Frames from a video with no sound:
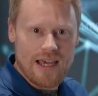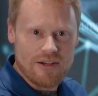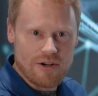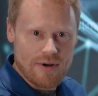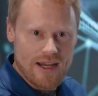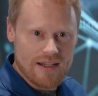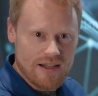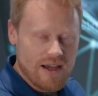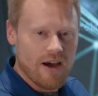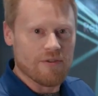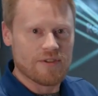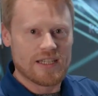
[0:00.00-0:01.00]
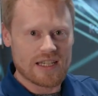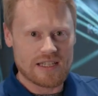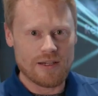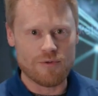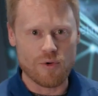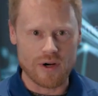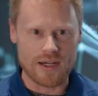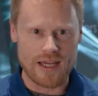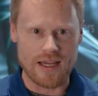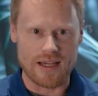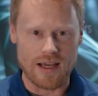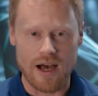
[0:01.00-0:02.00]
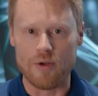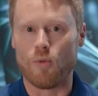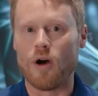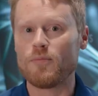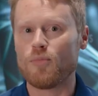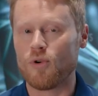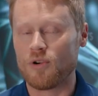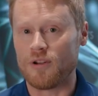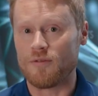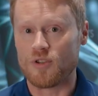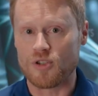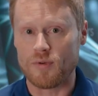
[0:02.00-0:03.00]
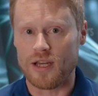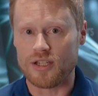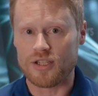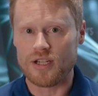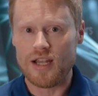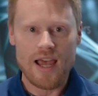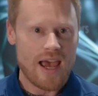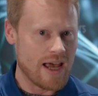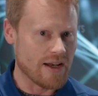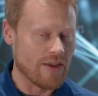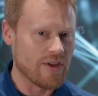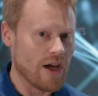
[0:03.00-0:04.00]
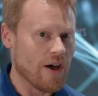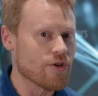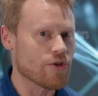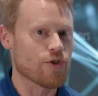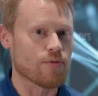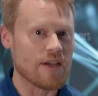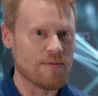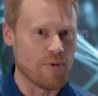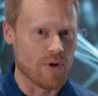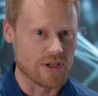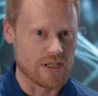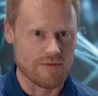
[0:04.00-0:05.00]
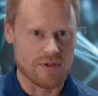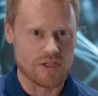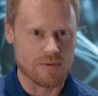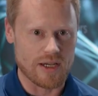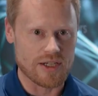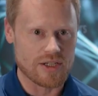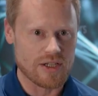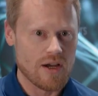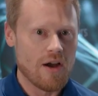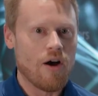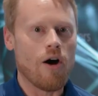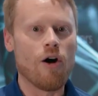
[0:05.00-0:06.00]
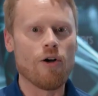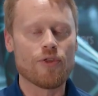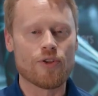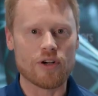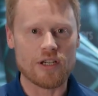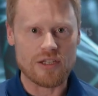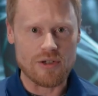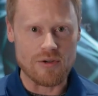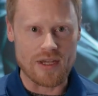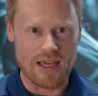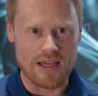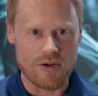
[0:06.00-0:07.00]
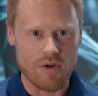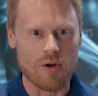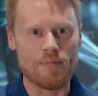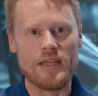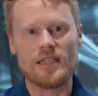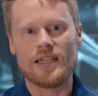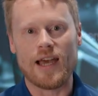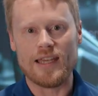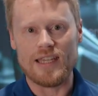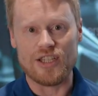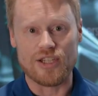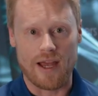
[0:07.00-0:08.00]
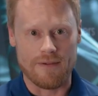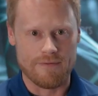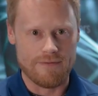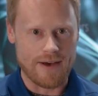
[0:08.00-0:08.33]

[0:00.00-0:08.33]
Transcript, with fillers: data rate of 64 gig on one port of the switch, and on the other three ports of the switch, all 32 gig or PCIe Gen